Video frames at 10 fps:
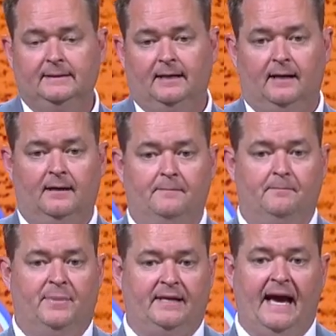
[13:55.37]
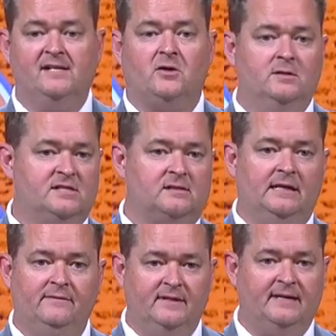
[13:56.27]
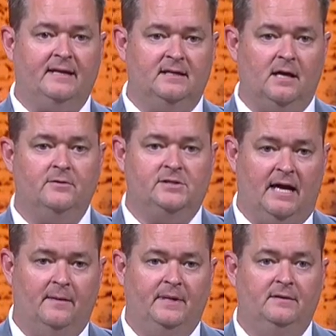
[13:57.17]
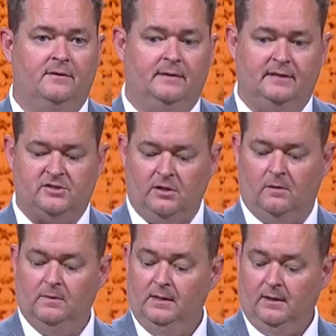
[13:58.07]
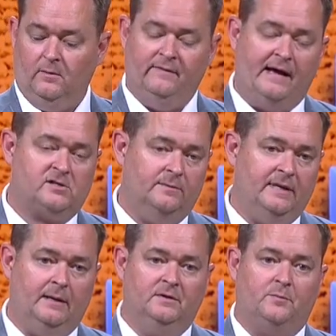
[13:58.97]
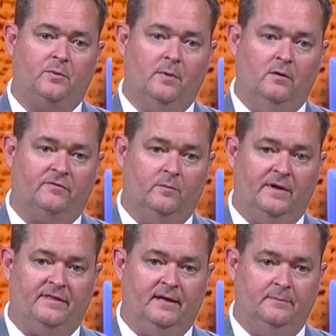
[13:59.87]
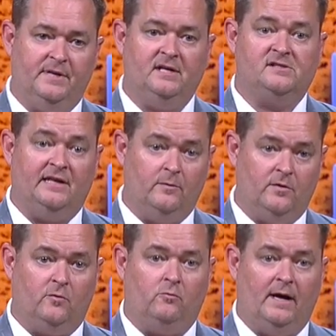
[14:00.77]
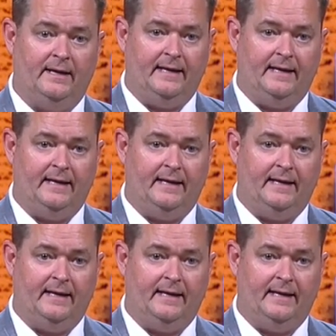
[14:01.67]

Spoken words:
but guys aren't just leaving to take another job either. And so we've actually been able to promote from within because they were the right